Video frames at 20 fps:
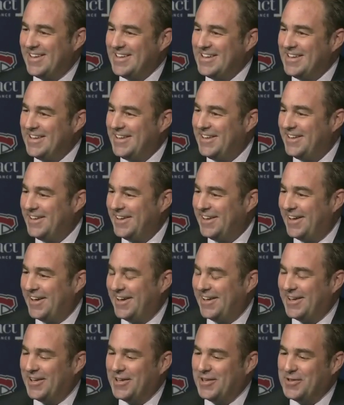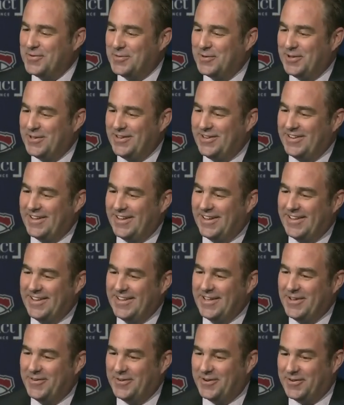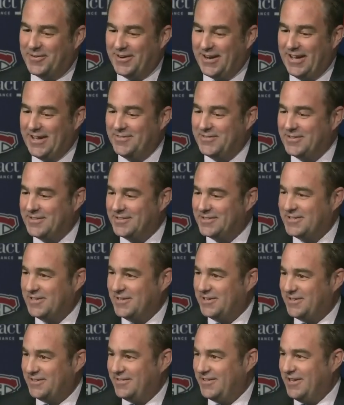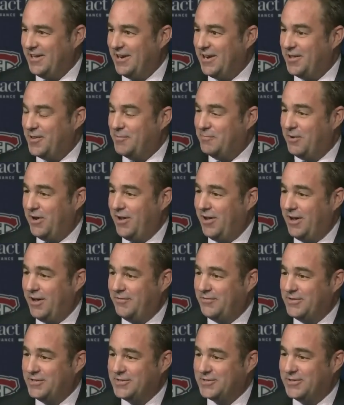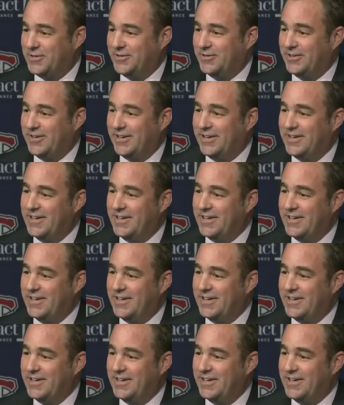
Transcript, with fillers: he uh, he would uh, he would arrive and sit in either my office or uh,